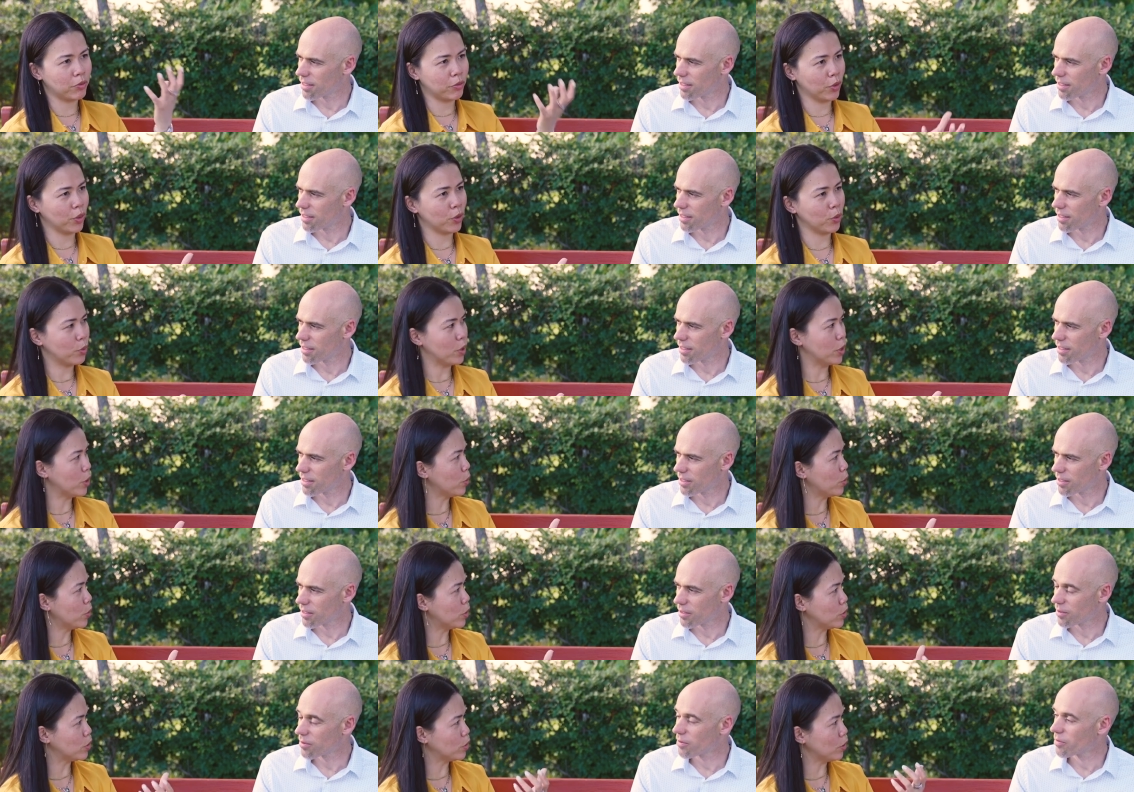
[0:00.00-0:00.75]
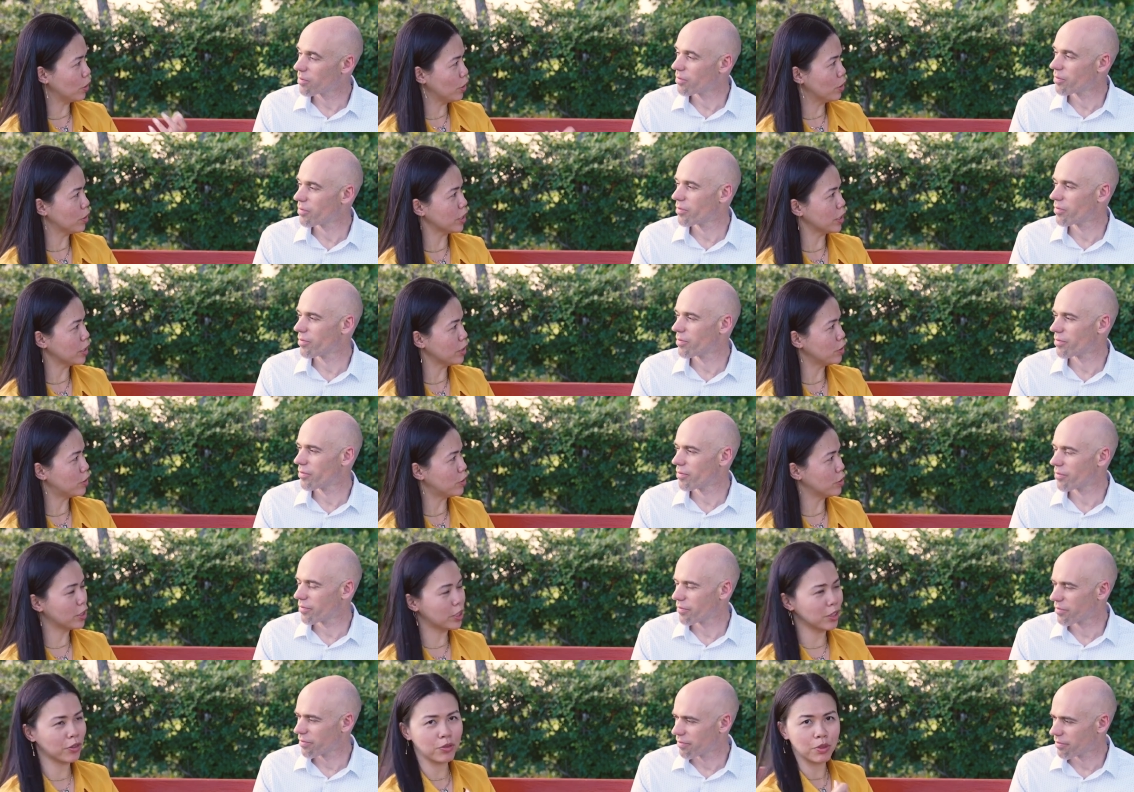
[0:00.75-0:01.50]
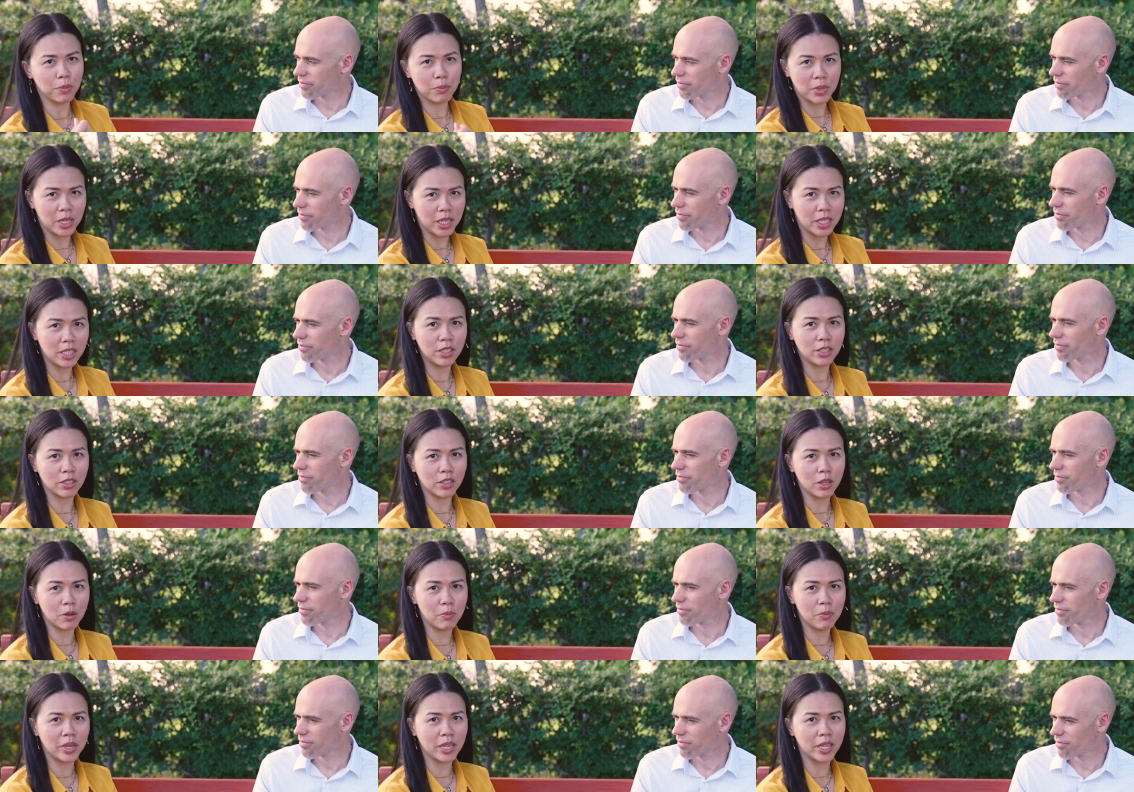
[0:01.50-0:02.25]
Speaker 1: For the one who is looking to give the money to
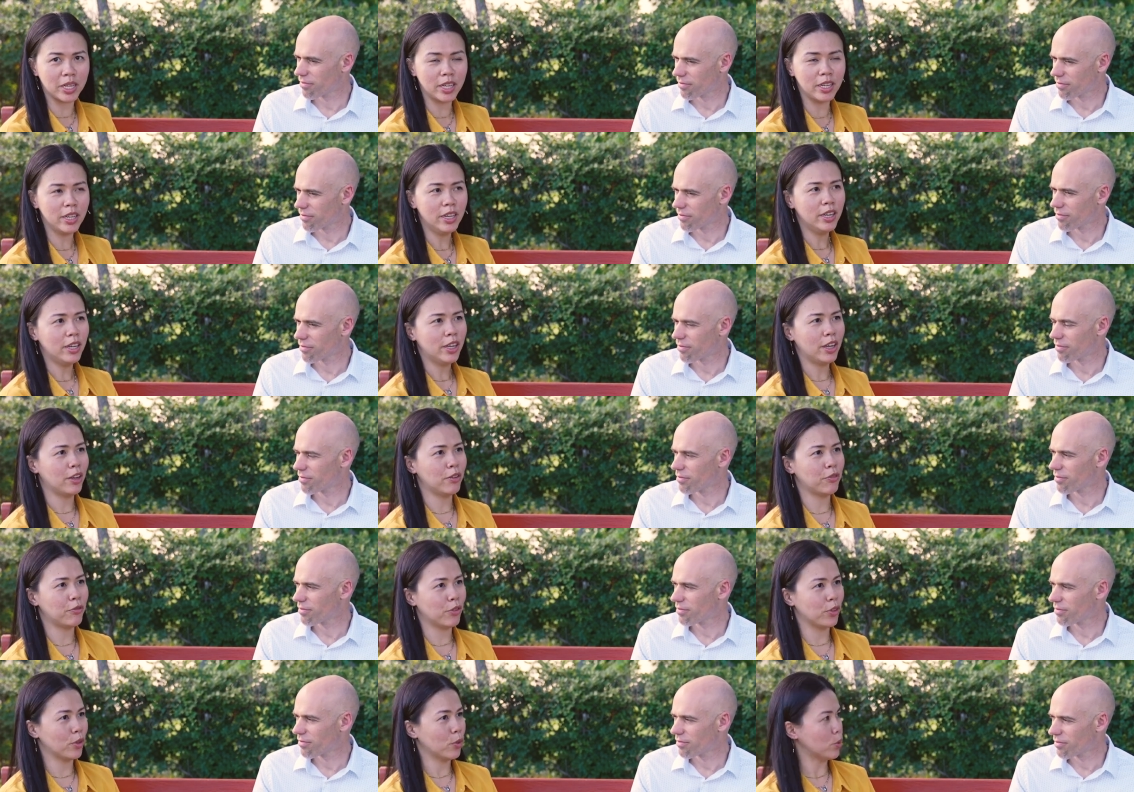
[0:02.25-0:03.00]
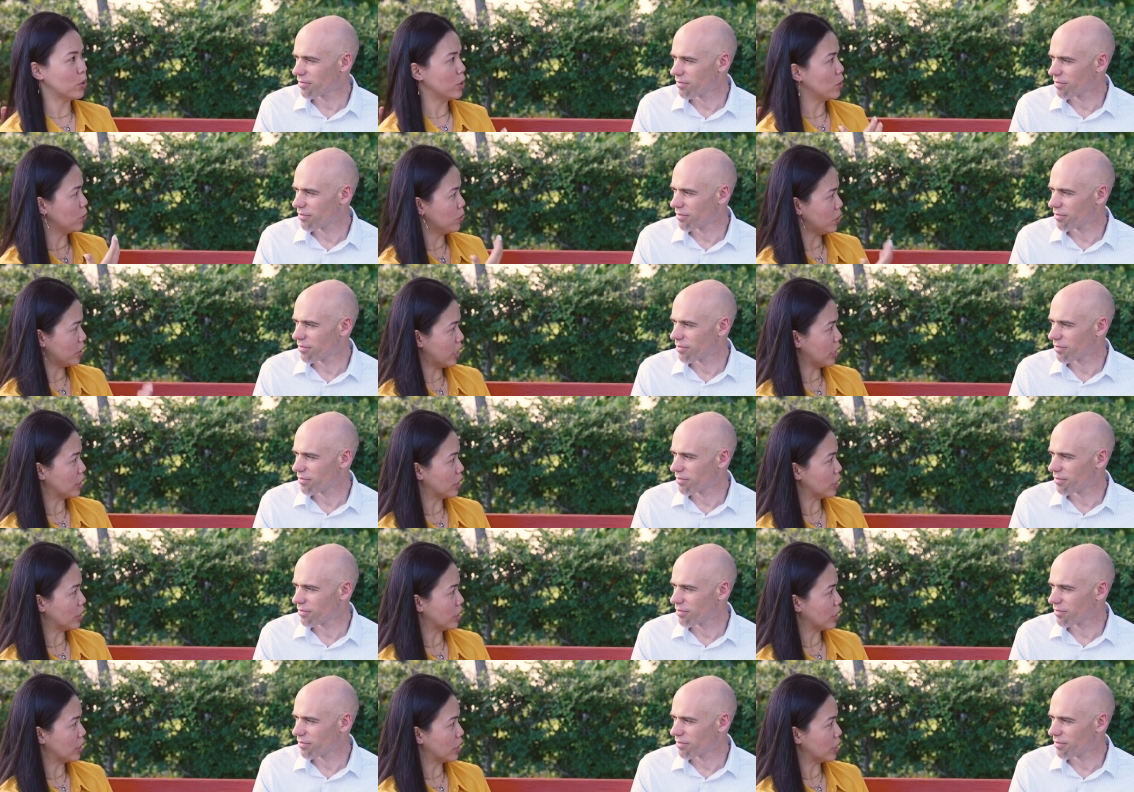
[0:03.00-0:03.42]
somebody, and for the one who's